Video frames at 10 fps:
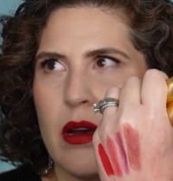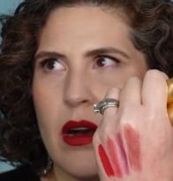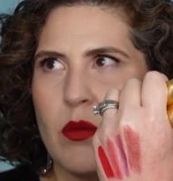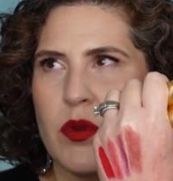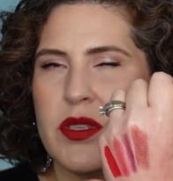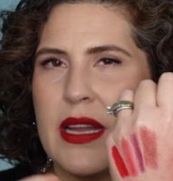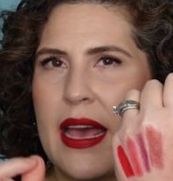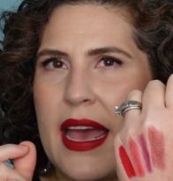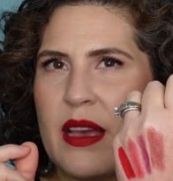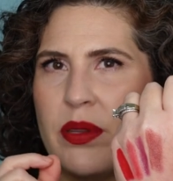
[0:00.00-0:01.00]
almost
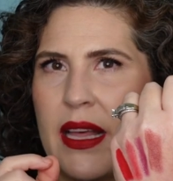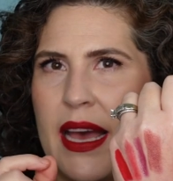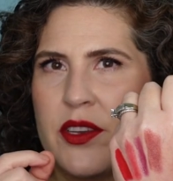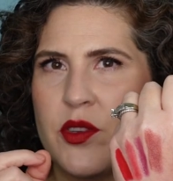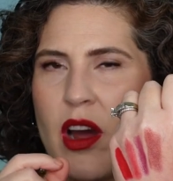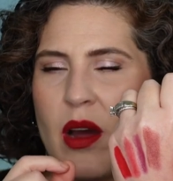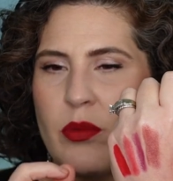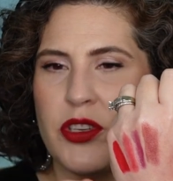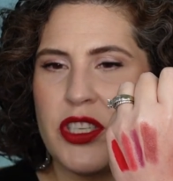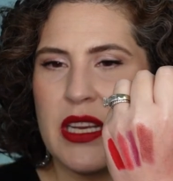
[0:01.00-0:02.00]
eggplant or
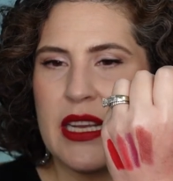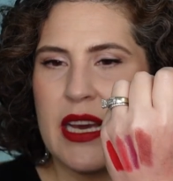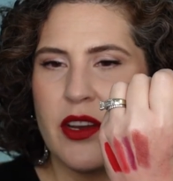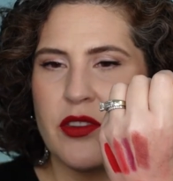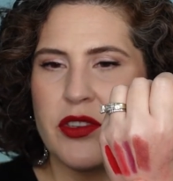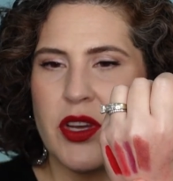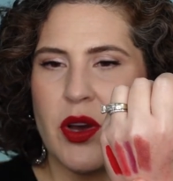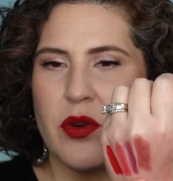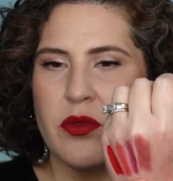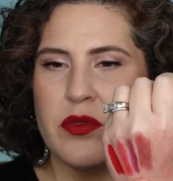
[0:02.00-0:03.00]
aubergine
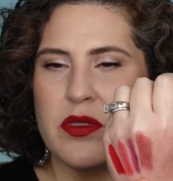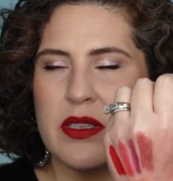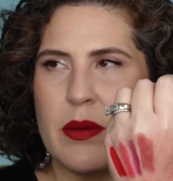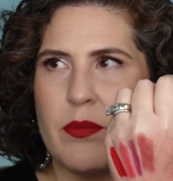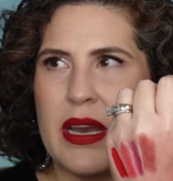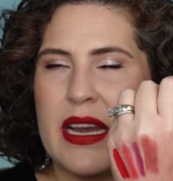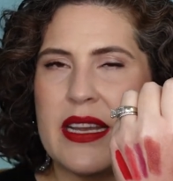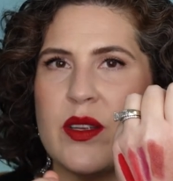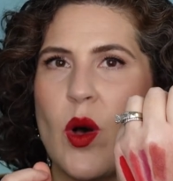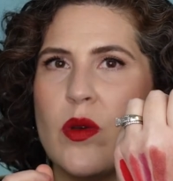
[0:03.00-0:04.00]
undertones, but it
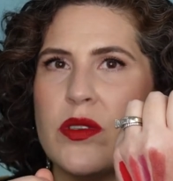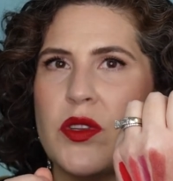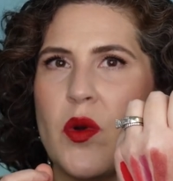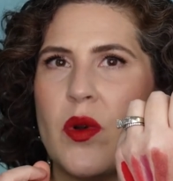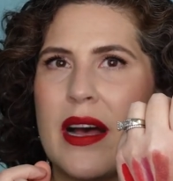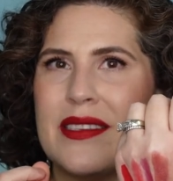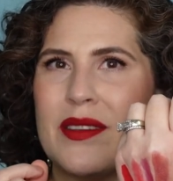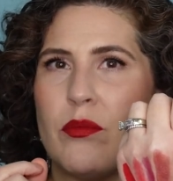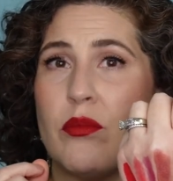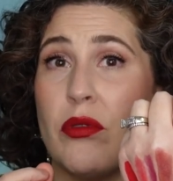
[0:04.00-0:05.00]
has also got
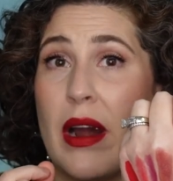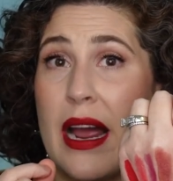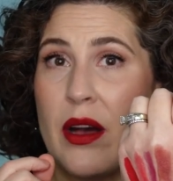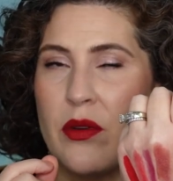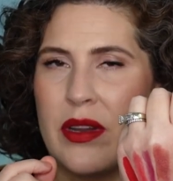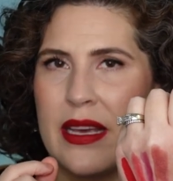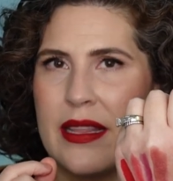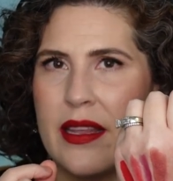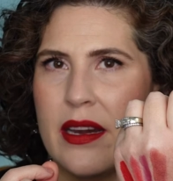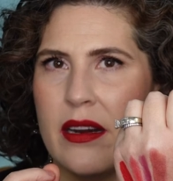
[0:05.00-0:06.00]
some brown
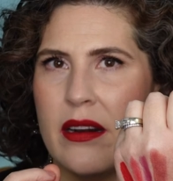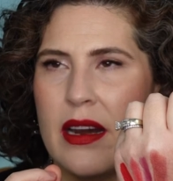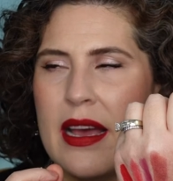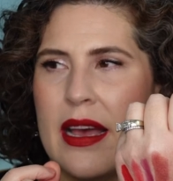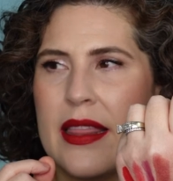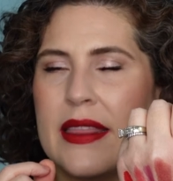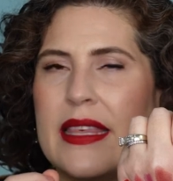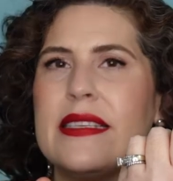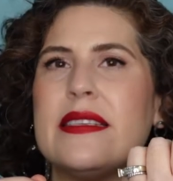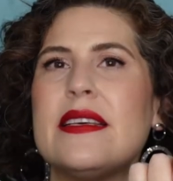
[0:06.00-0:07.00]
in there.
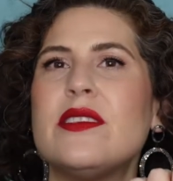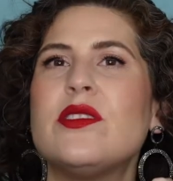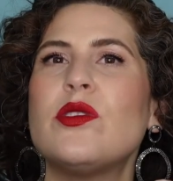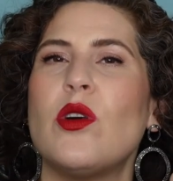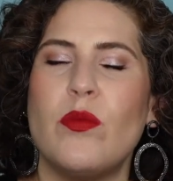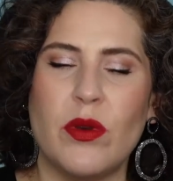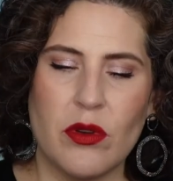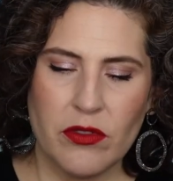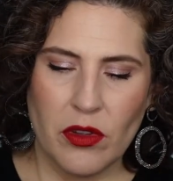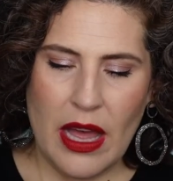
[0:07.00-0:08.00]
This is so
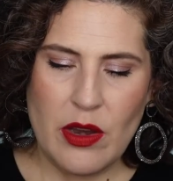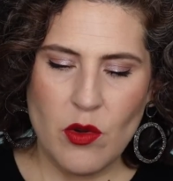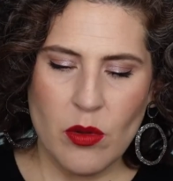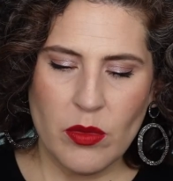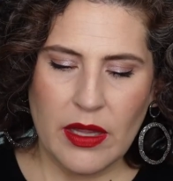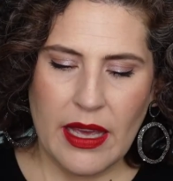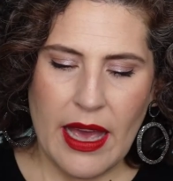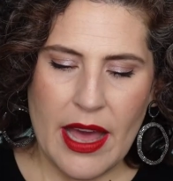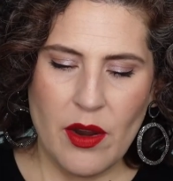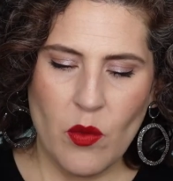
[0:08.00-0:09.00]
beautiful. And normally
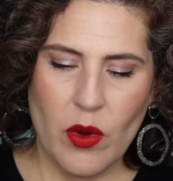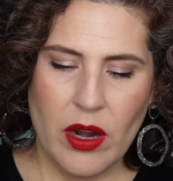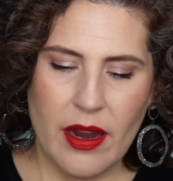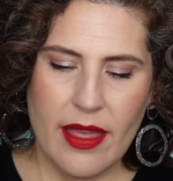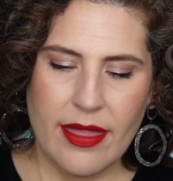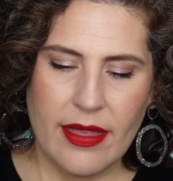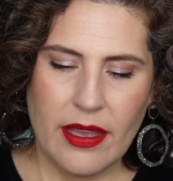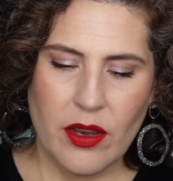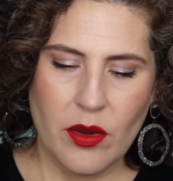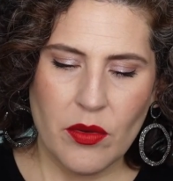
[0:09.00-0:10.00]
I don't wear it,
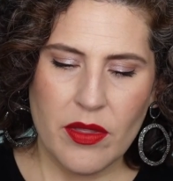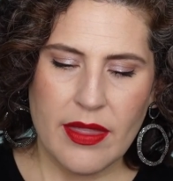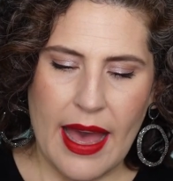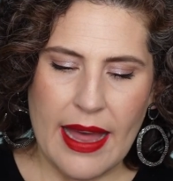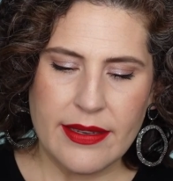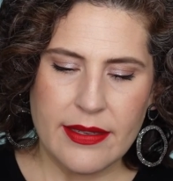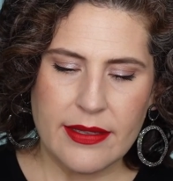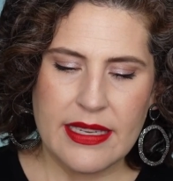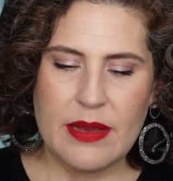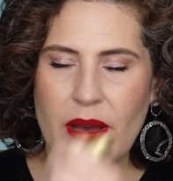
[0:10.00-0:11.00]
you know, that
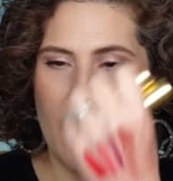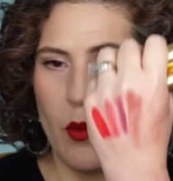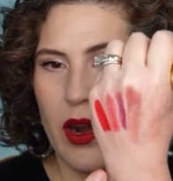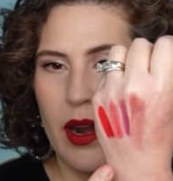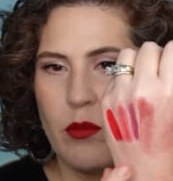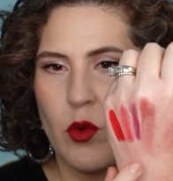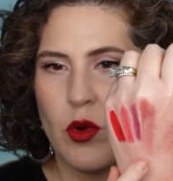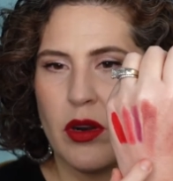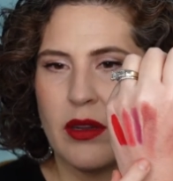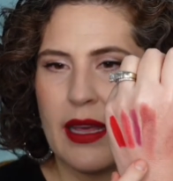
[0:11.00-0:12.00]
deep. I wear it
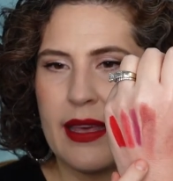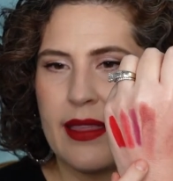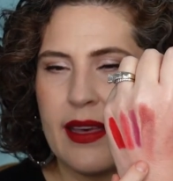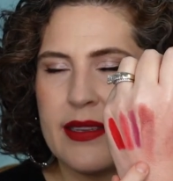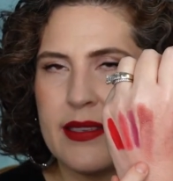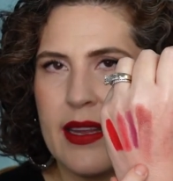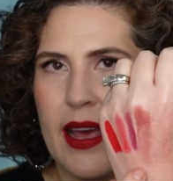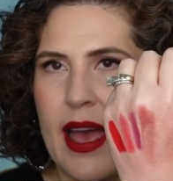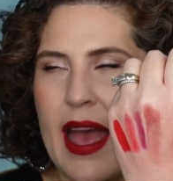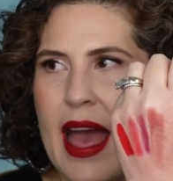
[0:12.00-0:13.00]
more like this.
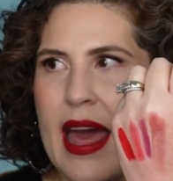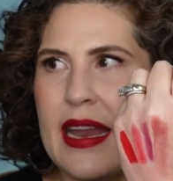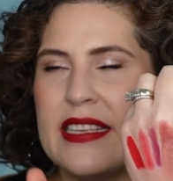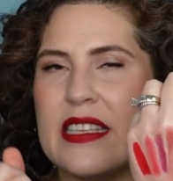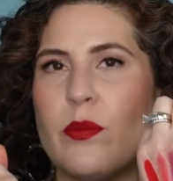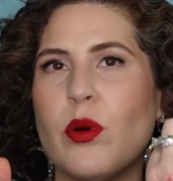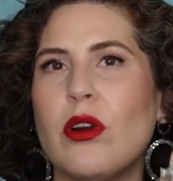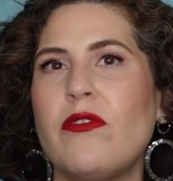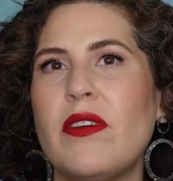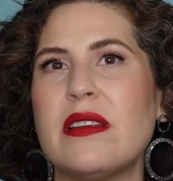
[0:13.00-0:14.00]
And it's the
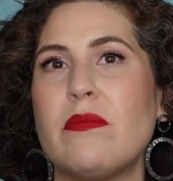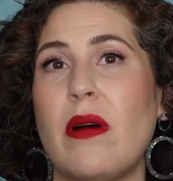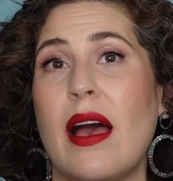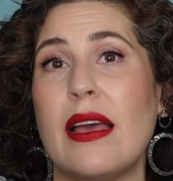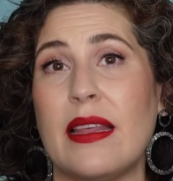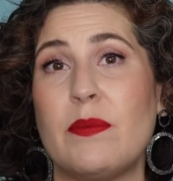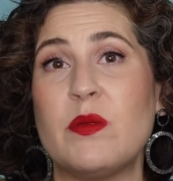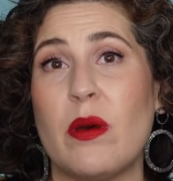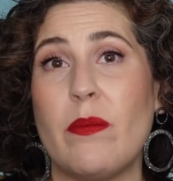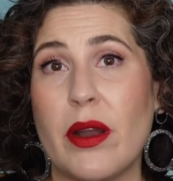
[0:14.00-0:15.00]
perfect My Lips
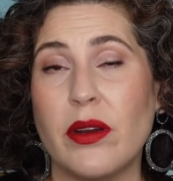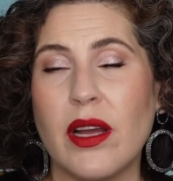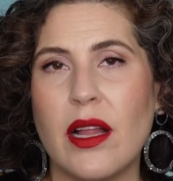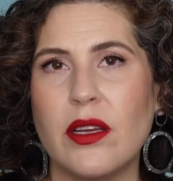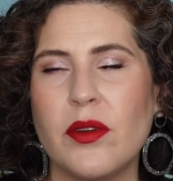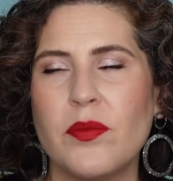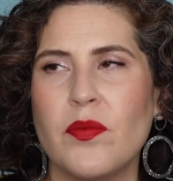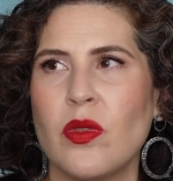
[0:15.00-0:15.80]
But Better color.